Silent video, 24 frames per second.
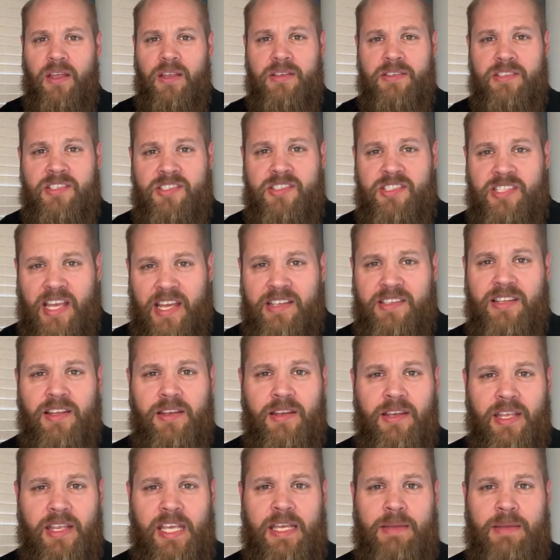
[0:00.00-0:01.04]
sent
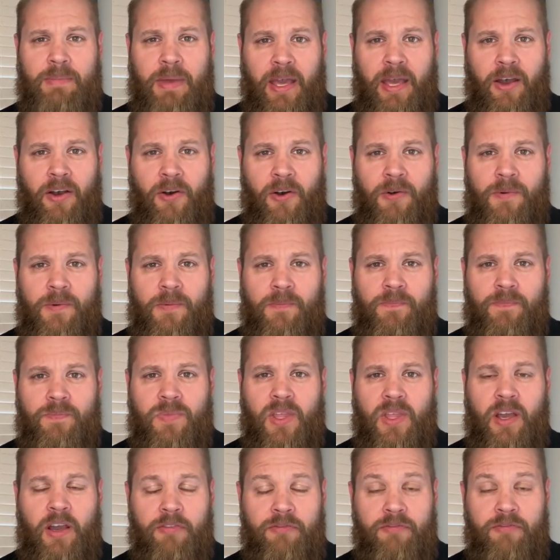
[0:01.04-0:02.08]
an email,
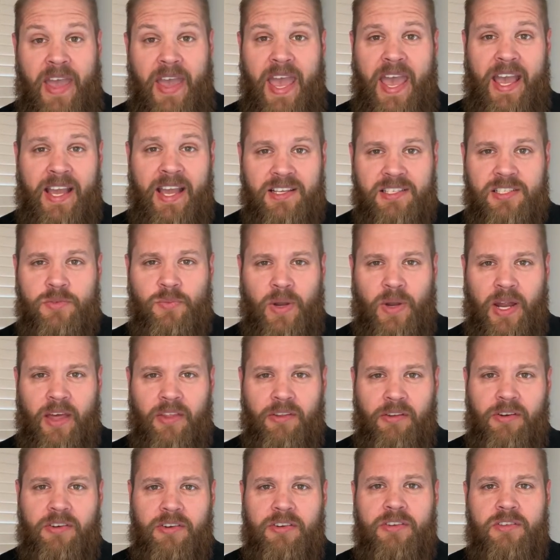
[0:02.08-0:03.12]
a fax
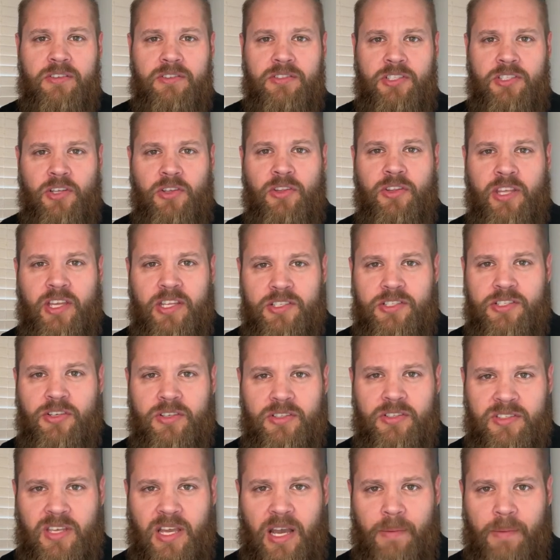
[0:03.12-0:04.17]
rather, to the
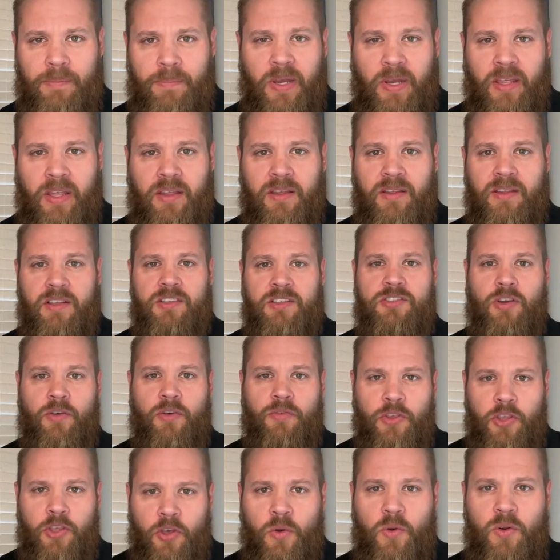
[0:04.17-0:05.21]
insurance company. So
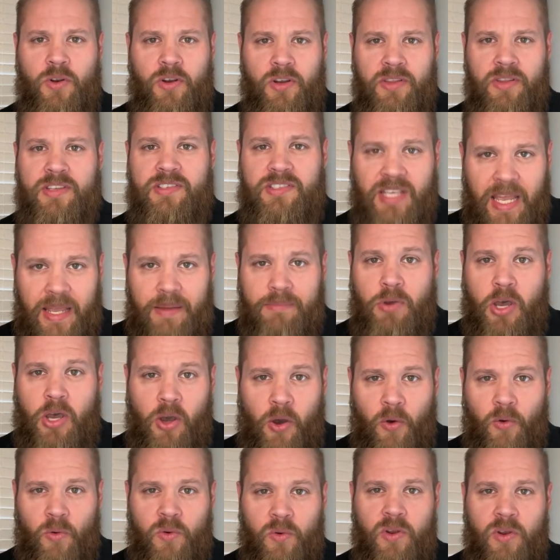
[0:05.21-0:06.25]
if you are in the same
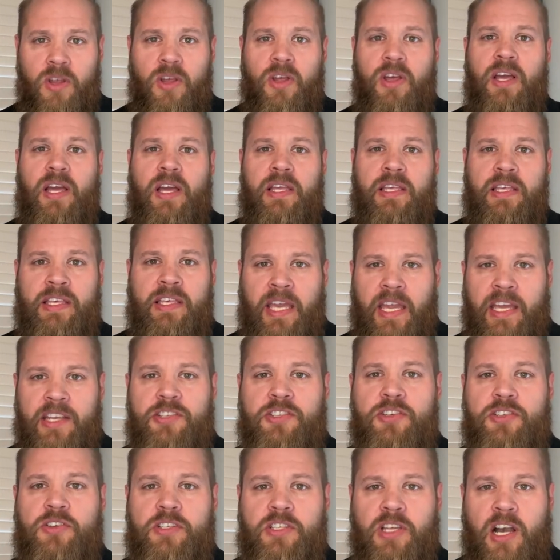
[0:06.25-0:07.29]
boat,
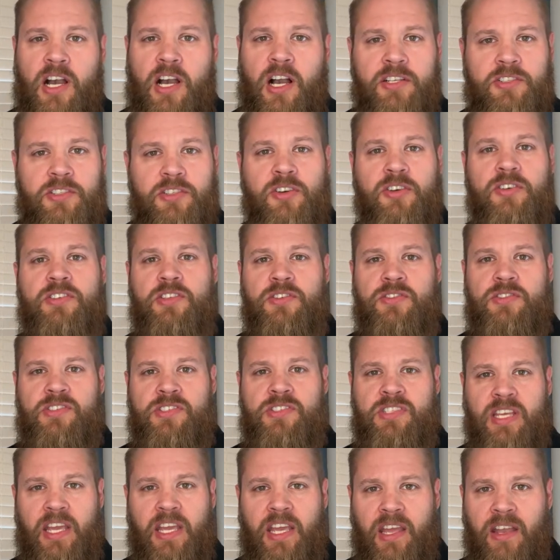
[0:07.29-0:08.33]
get your doctor to
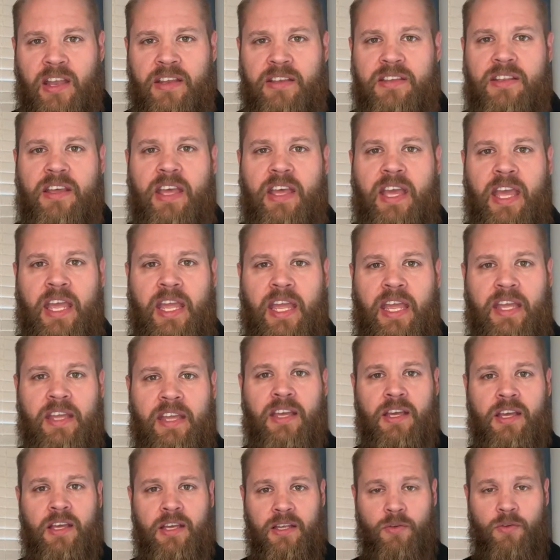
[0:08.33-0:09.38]
send a
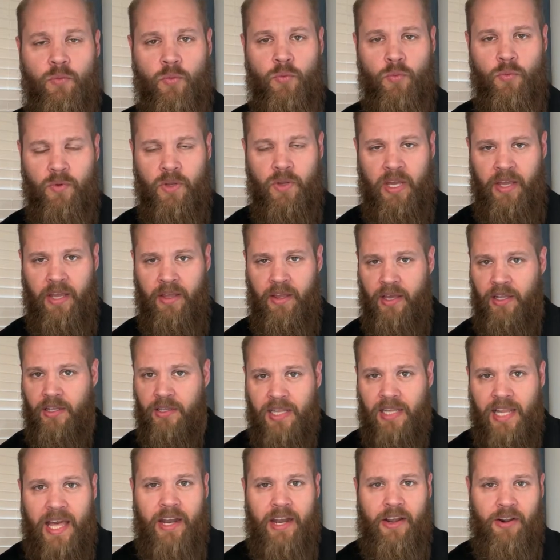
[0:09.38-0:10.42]
a, a
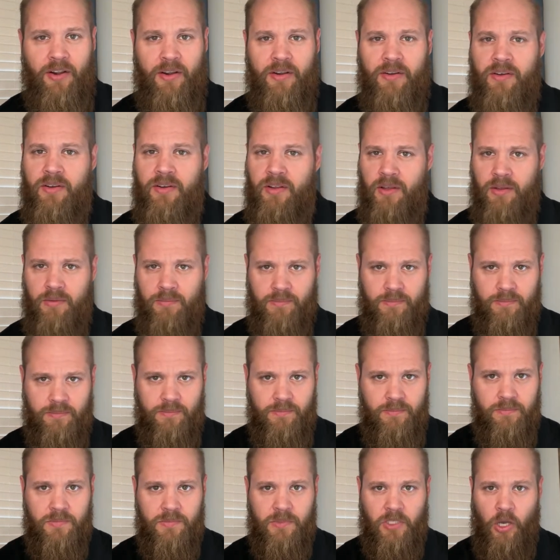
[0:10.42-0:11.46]
letter
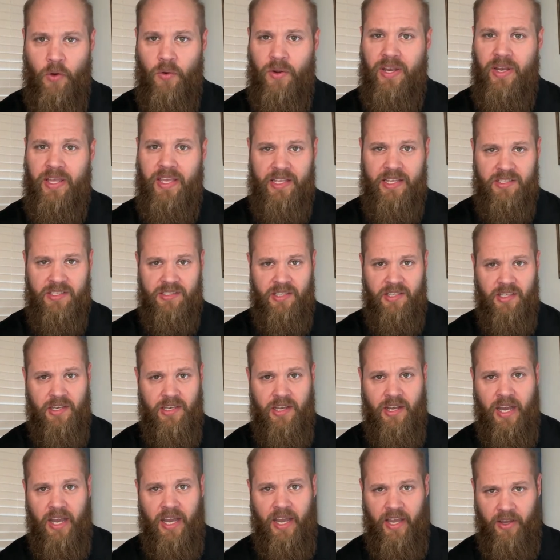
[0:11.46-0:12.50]
going against the
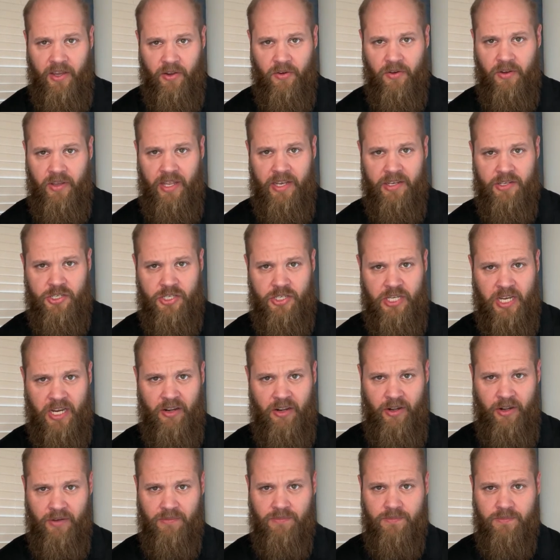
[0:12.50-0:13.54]
denial and
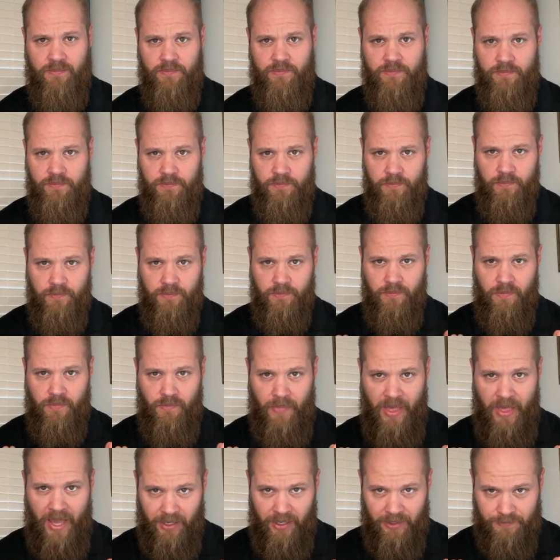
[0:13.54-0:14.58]
sharing
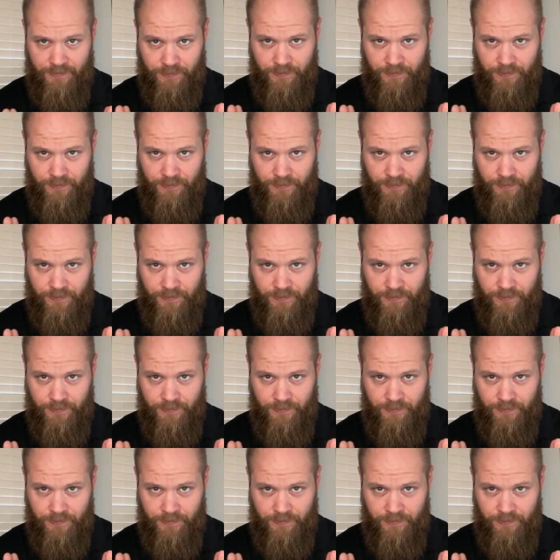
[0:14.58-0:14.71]
that